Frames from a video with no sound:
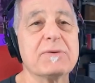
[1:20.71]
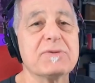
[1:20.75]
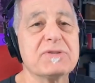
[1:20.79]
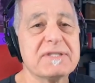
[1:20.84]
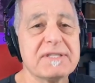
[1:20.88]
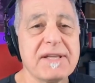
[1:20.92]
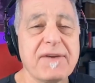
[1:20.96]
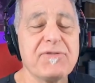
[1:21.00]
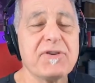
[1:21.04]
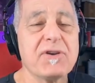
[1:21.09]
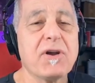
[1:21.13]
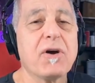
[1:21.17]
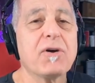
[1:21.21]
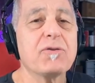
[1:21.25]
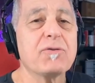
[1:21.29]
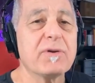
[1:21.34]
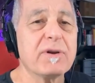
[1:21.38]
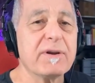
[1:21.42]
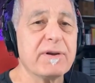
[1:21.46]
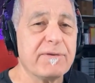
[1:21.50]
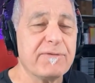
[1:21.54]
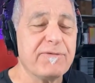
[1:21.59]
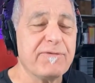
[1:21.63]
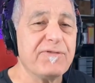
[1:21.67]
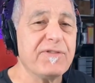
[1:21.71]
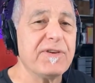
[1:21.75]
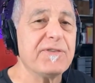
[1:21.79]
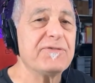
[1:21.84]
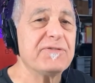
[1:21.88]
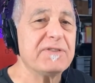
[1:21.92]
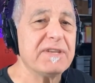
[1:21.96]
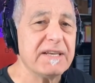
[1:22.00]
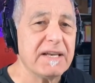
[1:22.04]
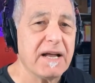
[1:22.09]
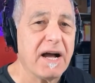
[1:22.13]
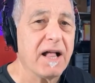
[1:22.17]
It was
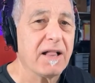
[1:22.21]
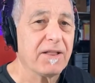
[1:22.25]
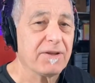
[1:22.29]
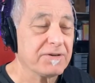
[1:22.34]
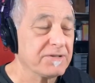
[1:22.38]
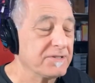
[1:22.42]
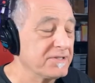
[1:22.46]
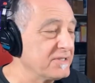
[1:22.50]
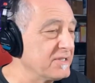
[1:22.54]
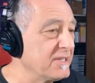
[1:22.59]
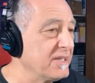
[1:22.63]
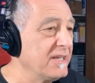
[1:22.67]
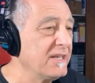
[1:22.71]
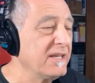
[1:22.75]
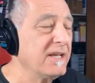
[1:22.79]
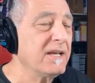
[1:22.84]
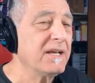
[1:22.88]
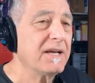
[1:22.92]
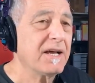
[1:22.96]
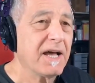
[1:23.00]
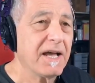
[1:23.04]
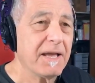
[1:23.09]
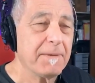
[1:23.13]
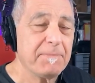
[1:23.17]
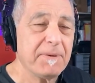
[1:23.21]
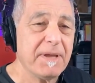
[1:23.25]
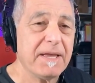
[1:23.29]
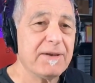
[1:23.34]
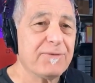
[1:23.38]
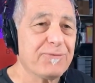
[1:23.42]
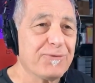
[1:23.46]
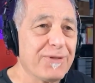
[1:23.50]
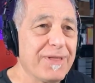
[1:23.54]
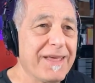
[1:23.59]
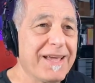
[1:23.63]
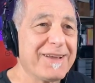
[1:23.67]
$750 I
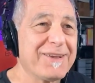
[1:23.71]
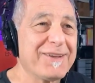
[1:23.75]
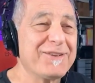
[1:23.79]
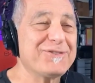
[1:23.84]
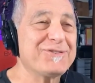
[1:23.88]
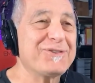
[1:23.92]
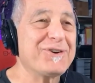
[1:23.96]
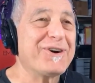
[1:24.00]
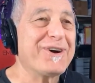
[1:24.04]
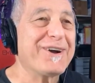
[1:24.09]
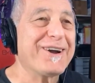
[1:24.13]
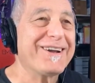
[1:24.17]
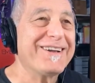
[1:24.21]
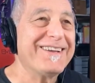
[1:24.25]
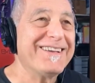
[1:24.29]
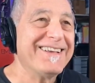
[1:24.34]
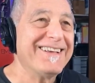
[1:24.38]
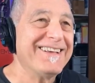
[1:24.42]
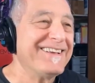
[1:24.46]
paid for that guitar.